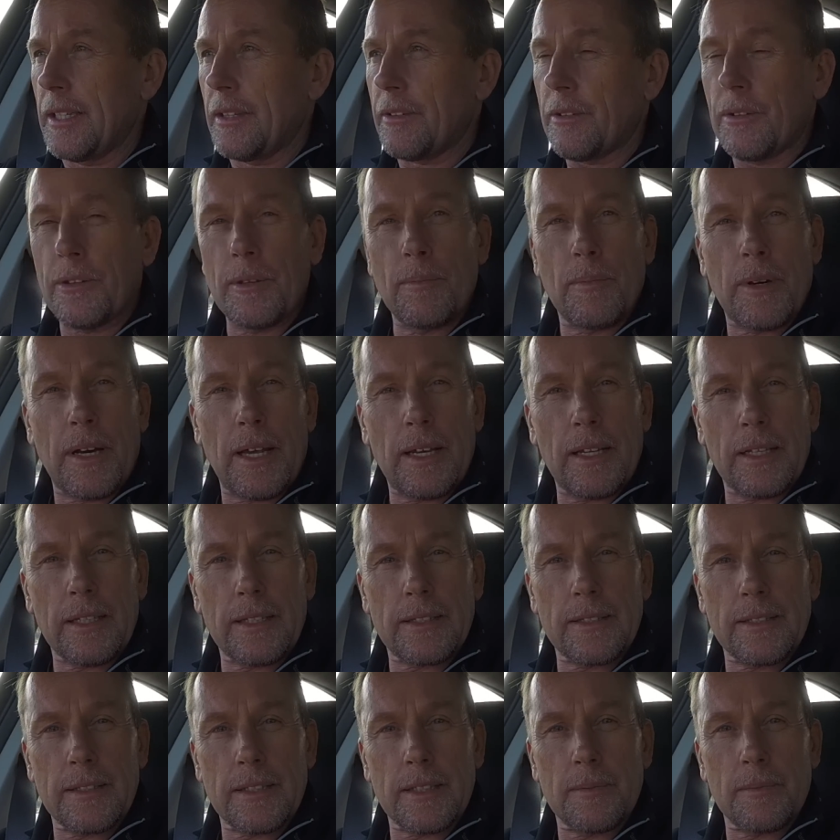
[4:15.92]
MyLink
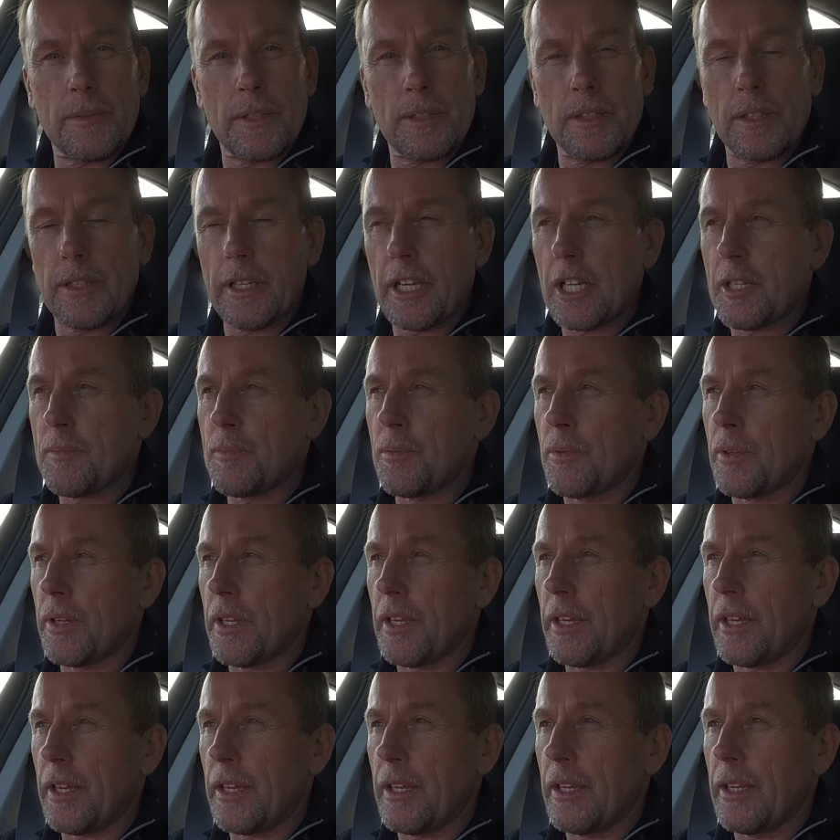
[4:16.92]
system on the dashboard
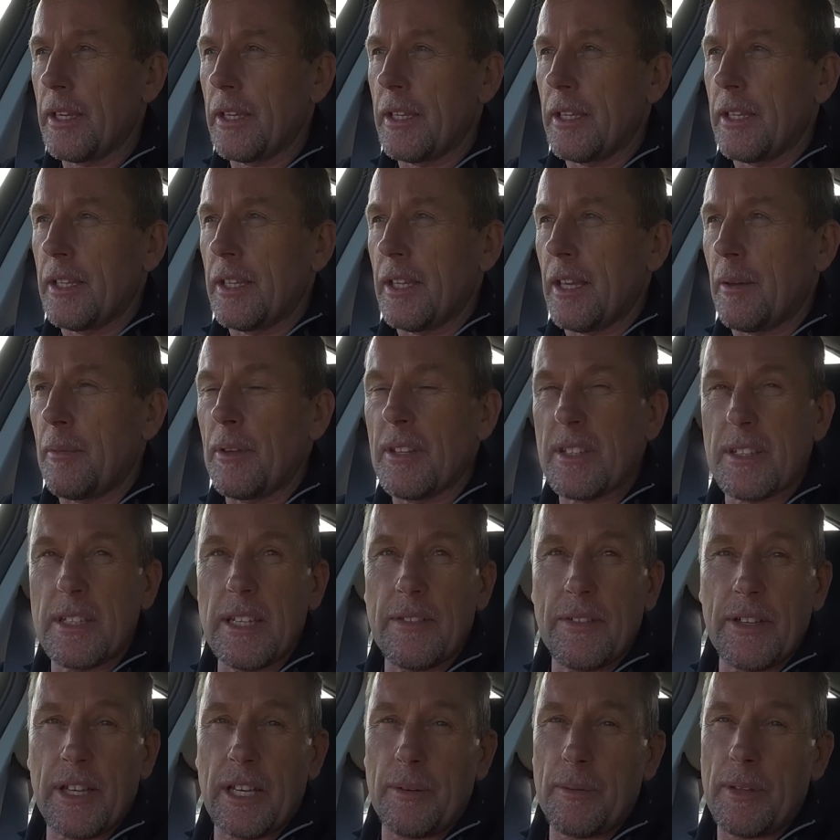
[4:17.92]
here. I mean, it's
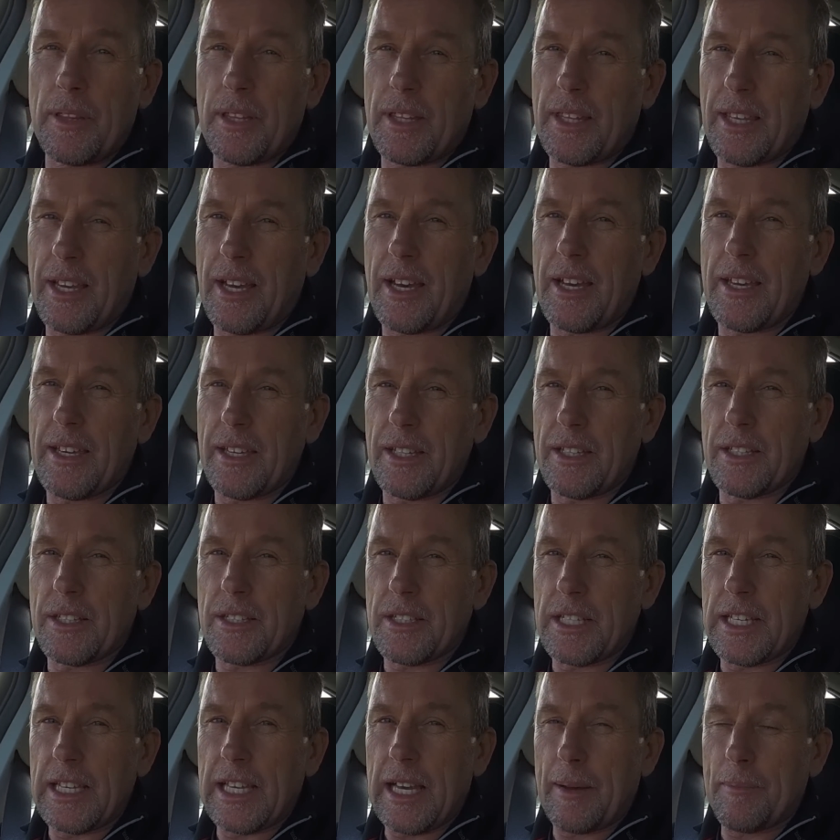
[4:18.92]
never going to be the K you can
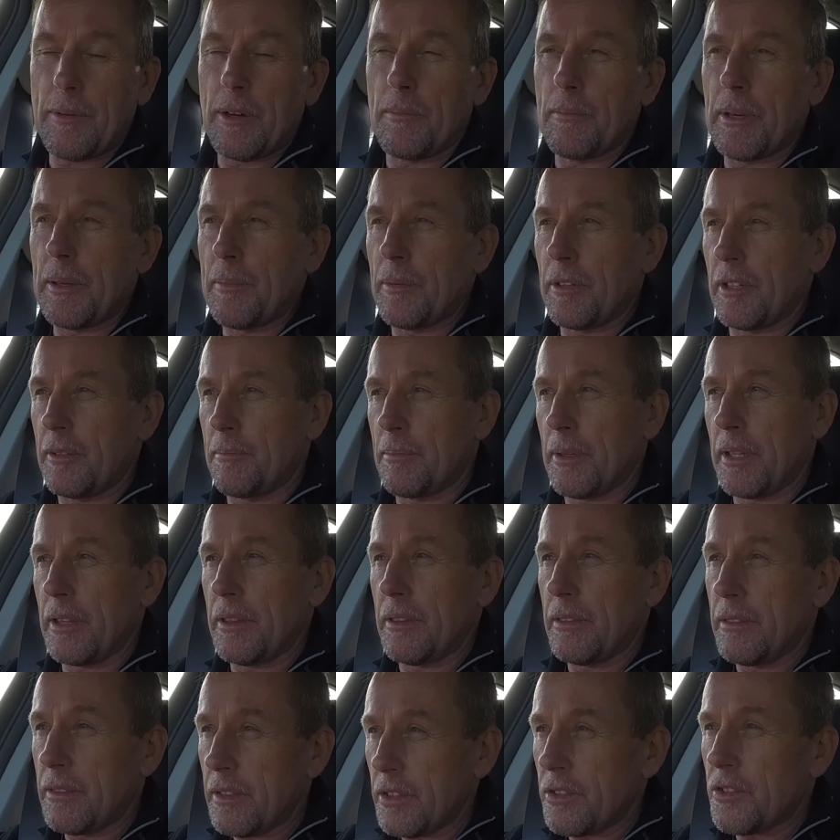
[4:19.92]
sneak up on people in, but
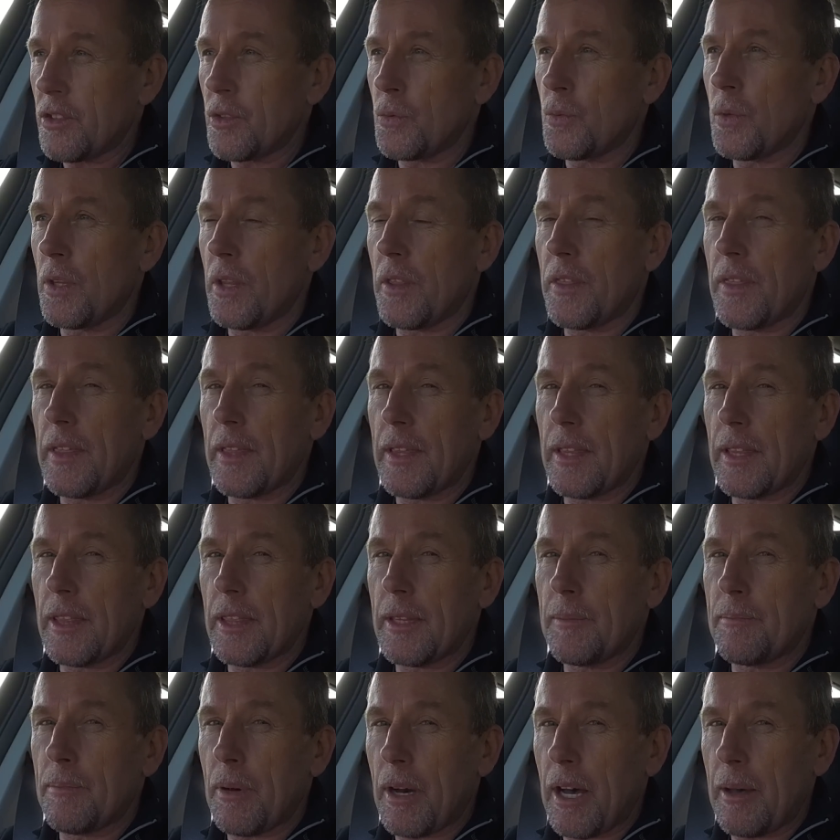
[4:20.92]
this is with
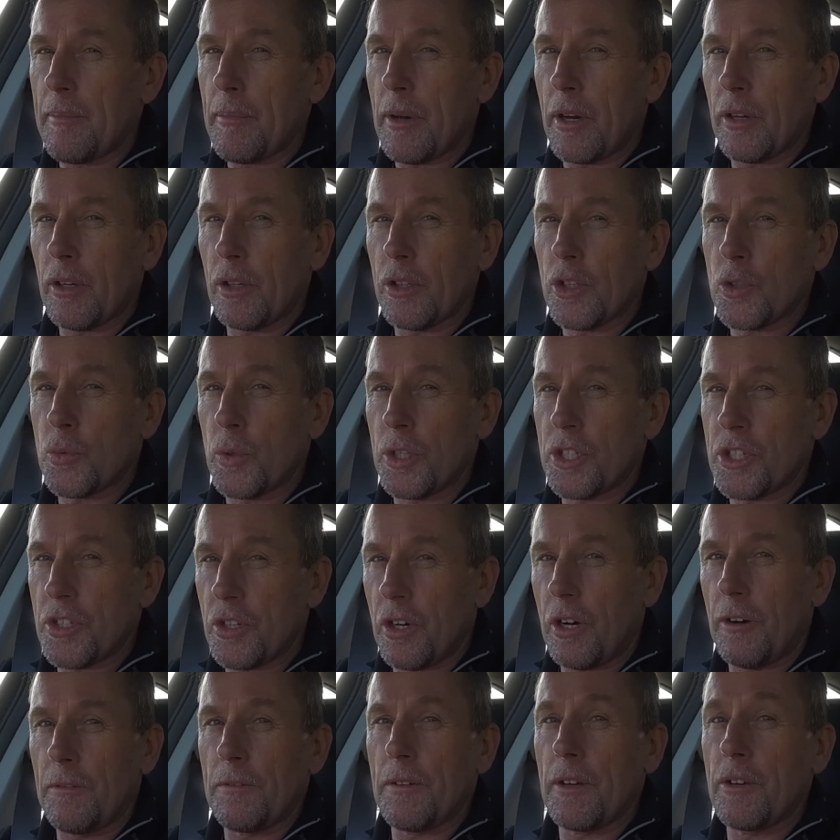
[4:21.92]
the bimodal switched
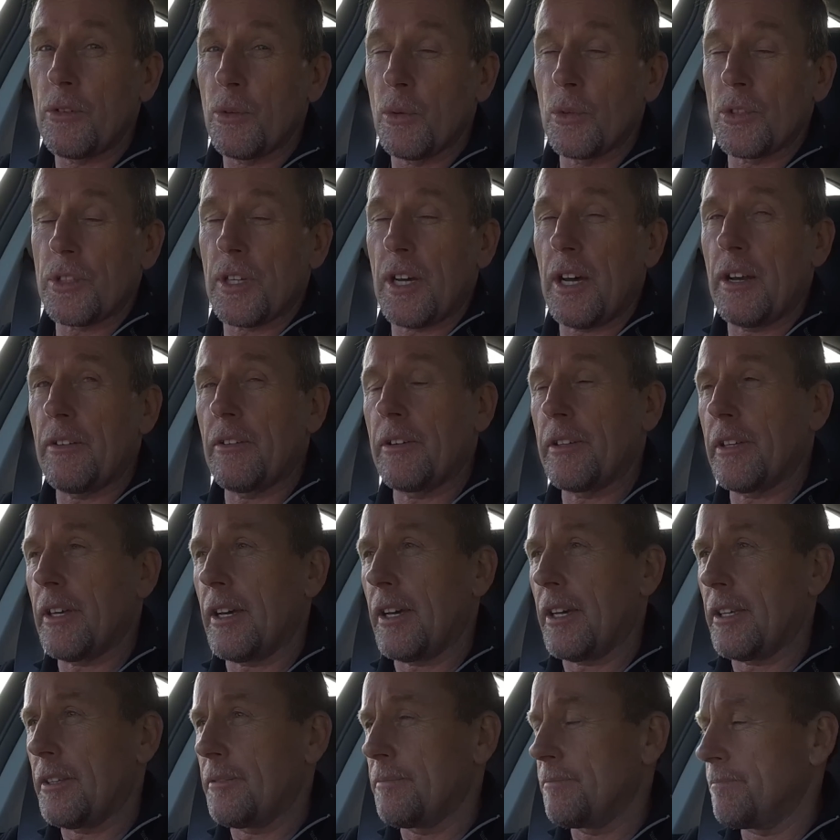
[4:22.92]
off, a 0 to
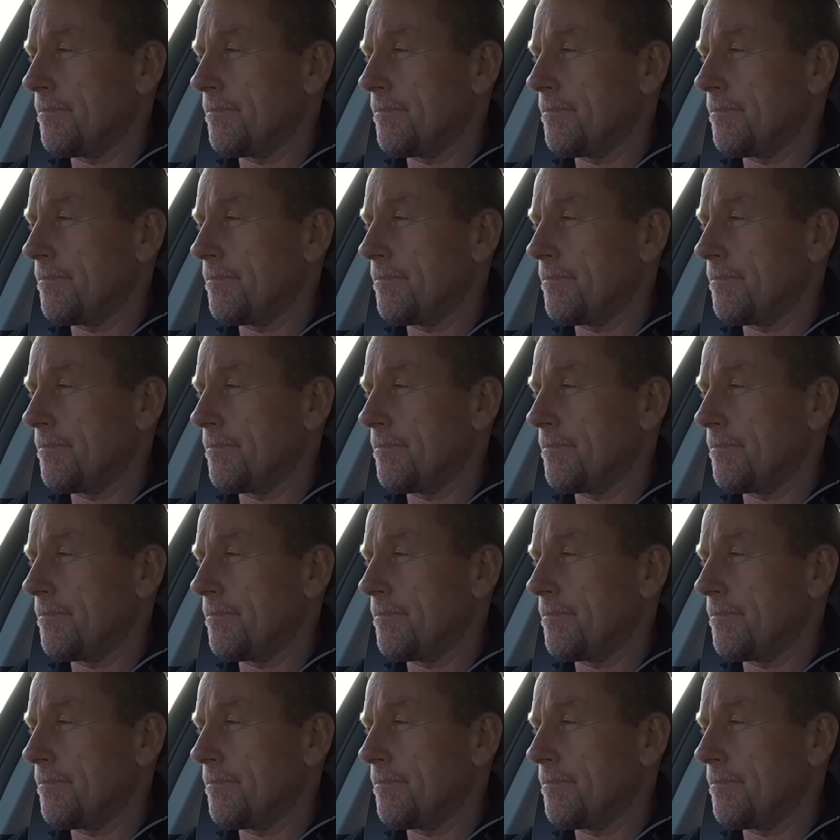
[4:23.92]
100k.